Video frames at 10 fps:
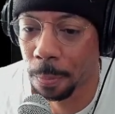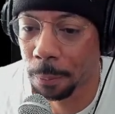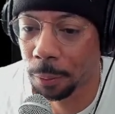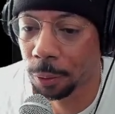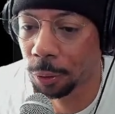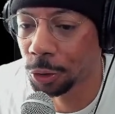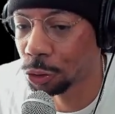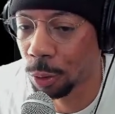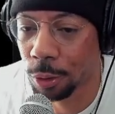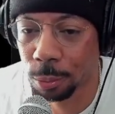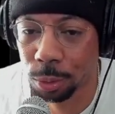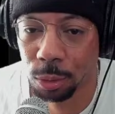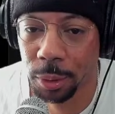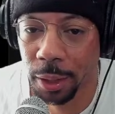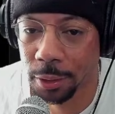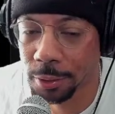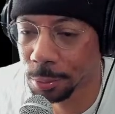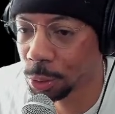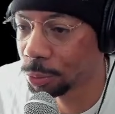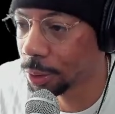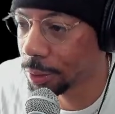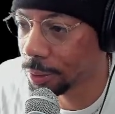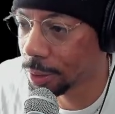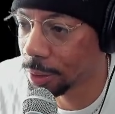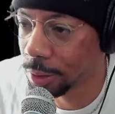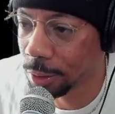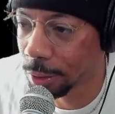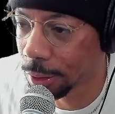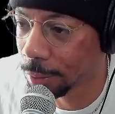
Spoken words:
you know, enjoy the pullbacks, but realistically,